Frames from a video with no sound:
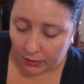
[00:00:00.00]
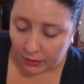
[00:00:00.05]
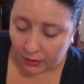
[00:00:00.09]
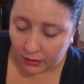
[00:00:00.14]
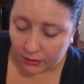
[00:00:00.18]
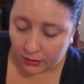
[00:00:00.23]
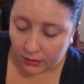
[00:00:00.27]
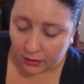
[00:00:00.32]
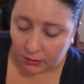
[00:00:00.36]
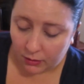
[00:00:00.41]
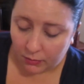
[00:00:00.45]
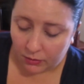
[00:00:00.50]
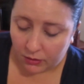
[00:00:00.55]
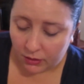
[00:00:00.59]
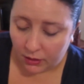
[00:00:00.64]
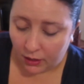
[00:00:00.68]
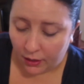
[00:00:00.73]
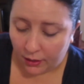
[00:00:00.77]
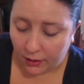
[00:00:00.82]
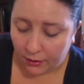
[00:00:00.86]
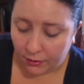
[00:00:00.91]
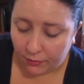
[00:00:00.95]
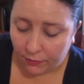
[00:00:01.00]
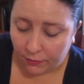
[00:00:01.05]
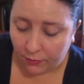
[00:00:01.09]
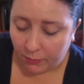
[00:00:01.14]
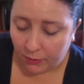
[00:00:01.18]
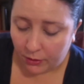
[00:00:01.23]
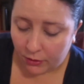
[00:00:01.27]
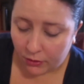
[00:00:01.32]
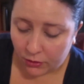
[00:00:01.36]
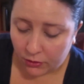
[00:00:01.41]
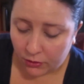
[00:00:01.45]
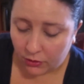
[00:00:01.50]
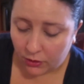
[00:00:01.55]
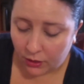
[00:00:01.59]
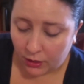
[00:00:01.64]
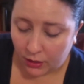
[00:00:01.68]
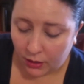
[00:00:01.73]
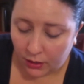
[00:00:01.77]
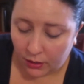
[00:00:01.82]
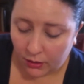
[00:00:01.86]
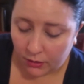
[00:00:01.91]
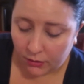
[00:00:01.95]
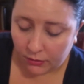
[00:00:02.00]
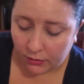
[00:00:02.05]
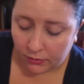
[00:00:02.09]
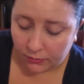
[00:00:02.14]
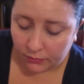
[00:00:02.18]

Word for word: because he was tired from yesterday.